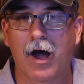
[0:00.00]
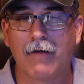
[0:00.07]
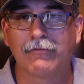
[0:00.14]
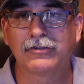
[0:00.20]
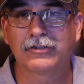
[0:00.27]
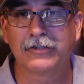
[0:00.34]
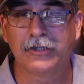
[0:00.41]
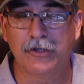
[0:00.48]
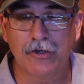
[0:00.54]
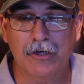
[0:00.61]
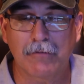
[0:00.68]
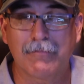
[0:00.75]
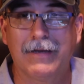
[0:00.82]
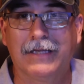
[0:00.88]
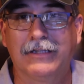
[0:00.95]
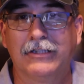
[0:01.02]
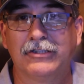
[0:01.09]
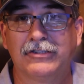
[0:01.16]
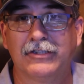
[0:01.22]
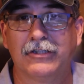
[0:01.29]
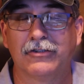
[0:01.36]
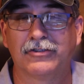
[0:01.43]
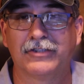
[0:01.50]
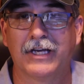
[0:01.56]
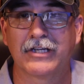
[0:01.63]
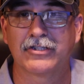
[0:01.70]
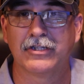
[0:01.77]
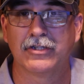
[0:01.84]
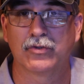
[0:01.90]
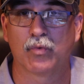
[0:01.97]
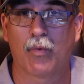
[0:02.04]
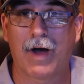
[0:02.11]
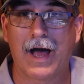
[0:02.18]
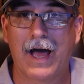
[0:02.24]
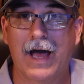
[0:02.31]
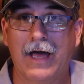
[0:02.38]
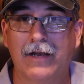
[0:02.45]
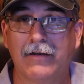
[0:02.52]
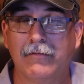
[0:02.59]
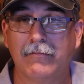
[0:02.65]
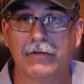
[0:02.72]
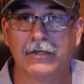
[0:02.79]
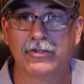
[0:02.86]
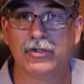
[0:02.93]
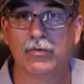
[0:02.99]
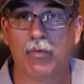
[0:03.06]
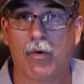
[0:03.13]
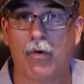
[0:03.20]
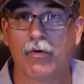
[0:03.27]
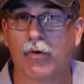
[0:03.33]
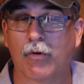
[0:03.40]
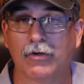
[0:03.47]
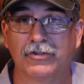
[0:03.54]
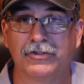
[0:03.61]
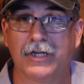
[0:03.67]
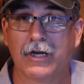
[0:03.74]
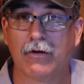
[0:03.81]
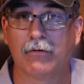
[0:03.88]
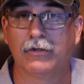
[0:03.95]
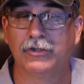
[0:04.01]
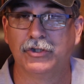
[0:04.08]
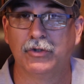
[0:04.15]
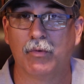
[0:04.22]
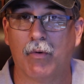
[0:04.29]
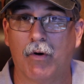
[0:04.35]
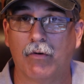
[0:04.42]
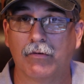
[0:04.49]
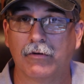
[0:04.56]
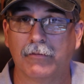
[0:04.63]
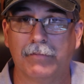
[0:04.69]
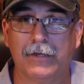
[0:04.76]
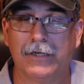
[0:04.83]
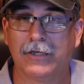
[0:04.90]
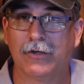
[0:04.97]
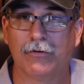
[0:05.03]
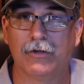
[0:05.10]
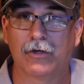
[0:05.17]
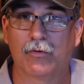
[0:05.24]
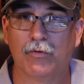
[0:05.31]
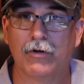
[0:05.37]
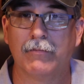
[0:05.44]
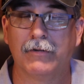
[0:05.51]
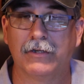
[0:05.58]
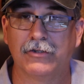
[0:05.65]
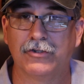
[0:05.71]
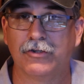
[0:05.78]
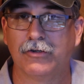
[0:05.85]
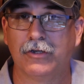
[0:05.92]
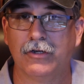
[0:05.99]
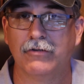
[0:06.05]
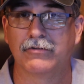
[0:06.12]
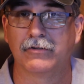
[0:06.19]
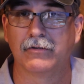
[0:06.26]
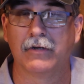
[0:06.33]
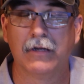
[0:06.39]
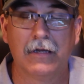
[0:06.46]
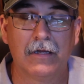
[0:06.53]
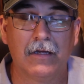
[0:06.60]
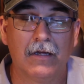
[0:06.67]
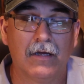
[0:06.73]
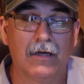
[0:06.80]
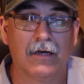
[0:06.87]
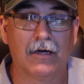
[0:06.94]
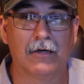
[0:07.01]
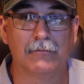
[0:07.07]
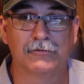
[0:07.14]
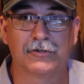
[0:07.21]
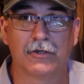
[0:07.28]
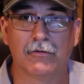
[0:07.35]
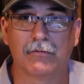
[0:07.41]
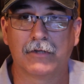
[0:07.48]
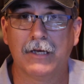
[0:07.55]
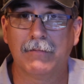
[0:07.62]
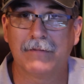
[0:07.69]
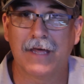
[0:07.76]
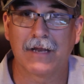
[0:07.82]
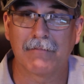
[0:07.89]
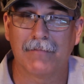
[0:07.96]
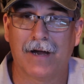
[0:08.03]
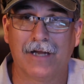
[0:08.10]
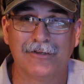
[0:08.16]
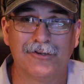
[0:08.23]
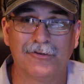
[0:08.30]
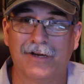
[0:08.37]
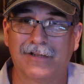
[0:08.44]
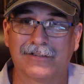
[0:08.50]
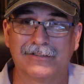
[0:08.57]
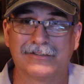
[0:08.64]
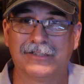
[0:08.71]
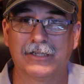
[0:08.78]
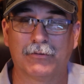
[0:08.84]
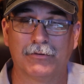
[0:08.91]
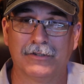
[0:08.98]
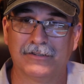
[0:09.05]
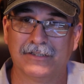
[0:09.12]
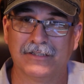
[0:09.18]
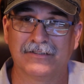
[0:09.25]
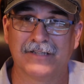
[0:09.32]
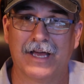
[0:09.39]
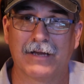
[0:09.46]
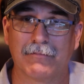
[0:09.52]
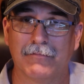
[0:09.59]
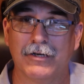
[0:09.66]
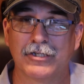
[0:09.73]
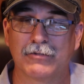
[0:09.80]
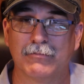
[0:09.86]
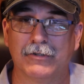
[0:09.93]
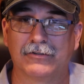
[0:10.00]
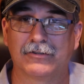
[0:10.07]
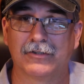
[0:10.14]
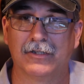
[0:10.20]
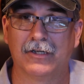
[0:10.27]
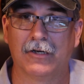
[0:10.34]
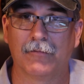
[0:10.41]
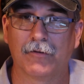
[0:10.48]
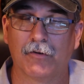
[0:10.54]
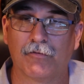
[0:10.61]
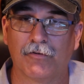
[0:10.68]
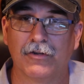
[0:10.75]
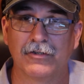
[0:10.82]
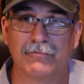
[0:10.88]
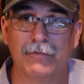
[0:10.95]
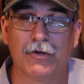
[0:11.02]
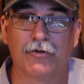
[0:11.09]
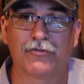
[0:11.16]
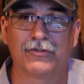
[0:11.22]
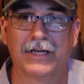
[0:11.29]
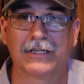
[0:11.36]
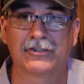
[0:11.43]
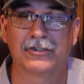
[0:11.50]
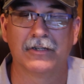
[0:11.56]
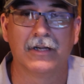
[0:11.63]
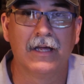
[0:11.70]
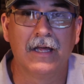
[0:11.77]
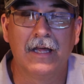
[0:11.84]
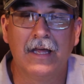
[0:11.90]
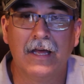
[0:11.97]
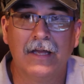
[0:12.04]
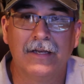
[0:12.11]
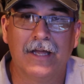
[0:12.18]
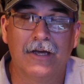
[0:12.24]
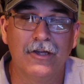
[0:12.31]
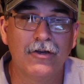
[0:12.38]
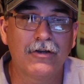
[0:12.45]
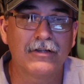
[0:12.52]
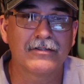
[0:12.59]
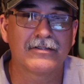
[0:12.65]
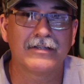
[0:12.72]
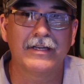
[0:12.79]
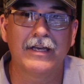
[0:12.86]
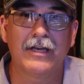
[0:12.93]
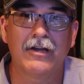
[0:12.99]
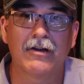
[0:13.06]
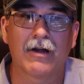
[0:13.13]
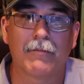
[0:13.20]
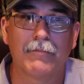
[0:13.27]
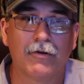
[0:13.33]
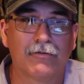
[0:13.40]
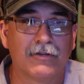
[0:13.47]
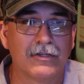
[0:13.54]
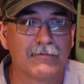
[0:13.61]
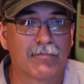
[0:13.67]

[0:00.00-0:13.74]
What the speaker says: obviously, you can make this center section as wide as you want or as narrow as you want, depending on the equipment that you're using. So keep that in mind. You don't have to stick with this exact measurements for this middle section. Now you can see here I built these